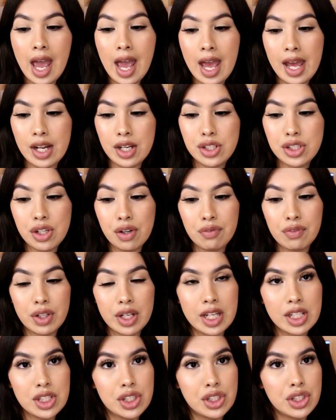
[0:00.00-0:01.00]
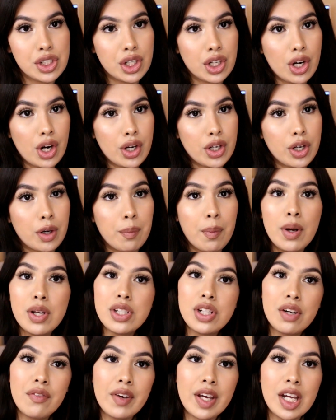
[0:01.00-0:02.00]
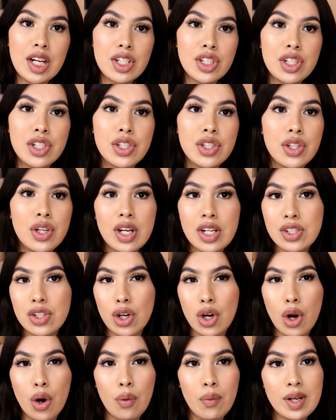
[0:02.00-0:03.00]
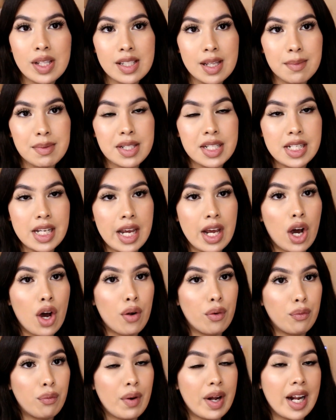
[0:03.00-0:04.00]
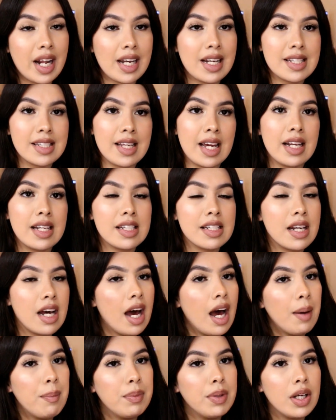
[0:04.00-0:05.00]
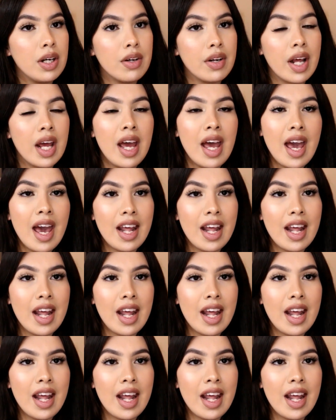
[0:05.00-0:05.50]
and don't forget to turn on your post notifications so you guys are always up to date on when I decide to upload,